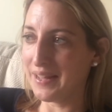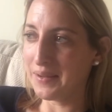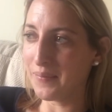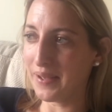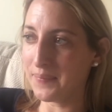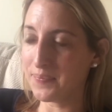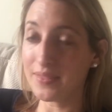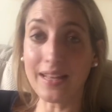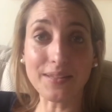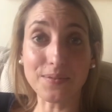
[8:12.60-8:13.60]
anyway,
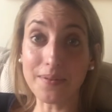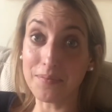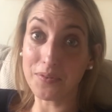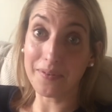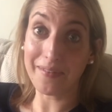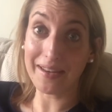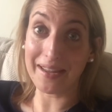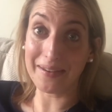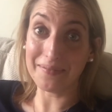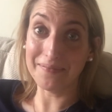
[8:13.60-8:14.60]
that's what I'm doing right now.